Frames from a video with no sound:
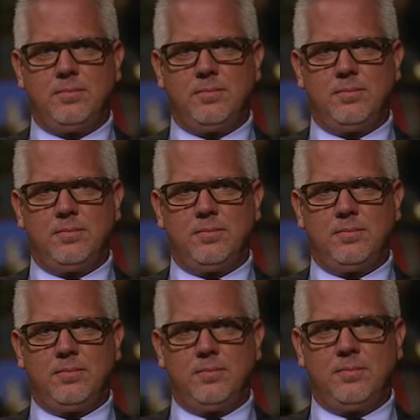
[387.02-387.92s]

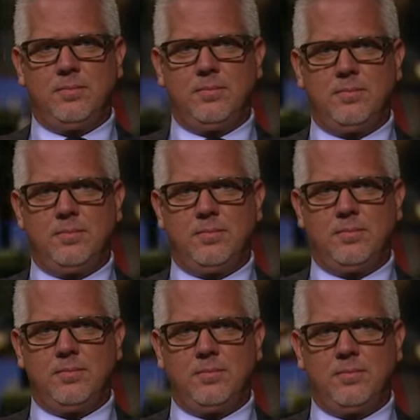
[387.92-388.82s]

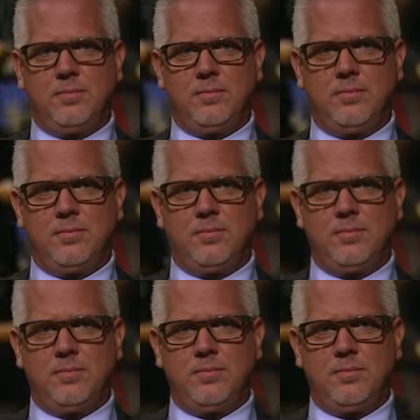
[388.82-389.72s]

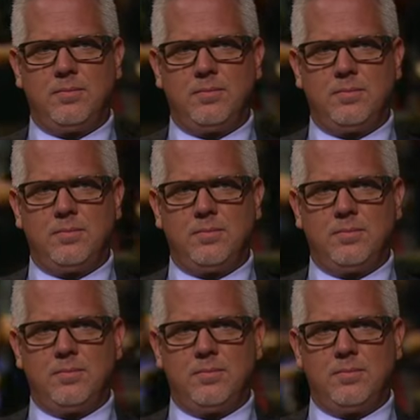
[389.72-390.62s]

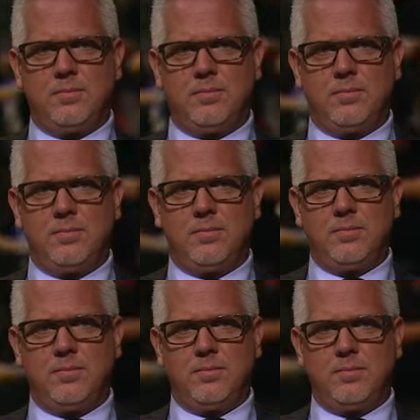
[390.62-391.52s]

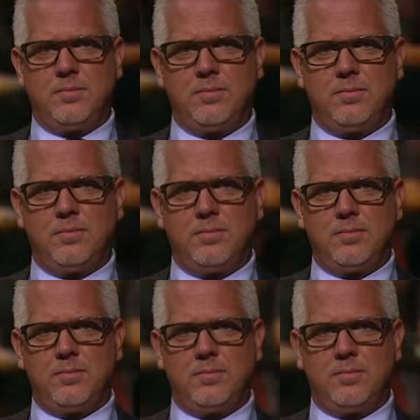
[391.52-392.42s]

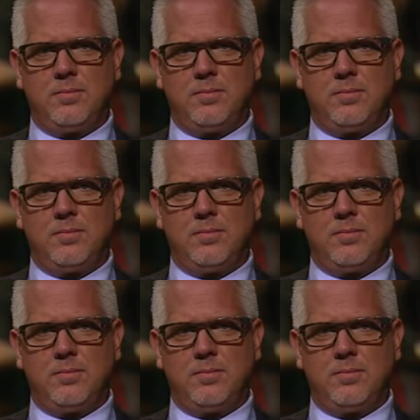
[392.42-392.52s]
This person isn't speaking.